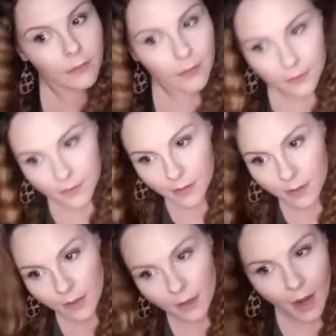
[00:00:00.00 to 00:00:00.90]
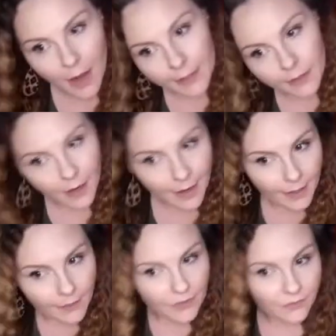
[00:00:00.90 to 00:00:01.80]
this. I cannot
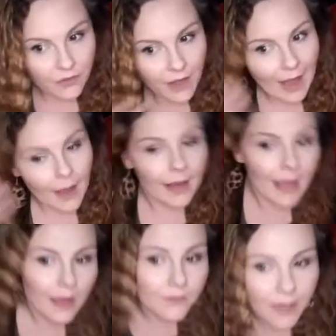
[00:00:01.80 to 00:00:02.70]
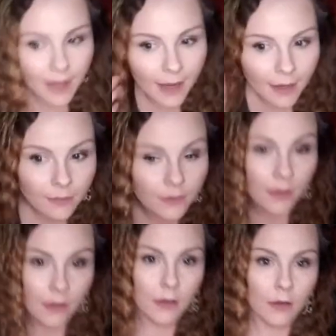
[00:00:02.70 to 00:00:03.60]
have it flat. I have to have
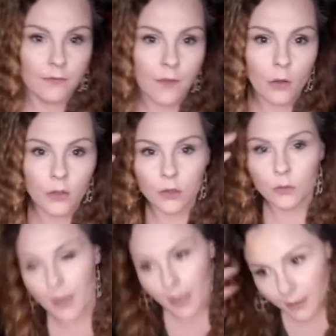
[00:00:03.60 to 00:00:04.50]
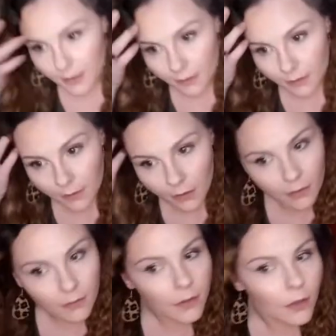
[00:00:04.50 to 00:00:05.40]
volume and,
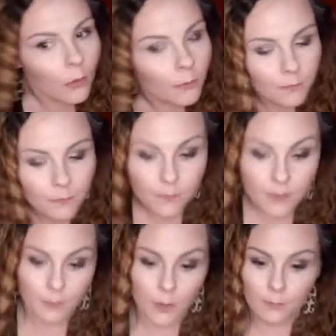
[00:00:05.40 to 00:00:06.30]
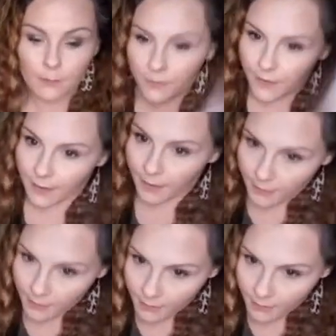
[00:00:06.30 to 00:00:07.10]
you know, some oomph in it.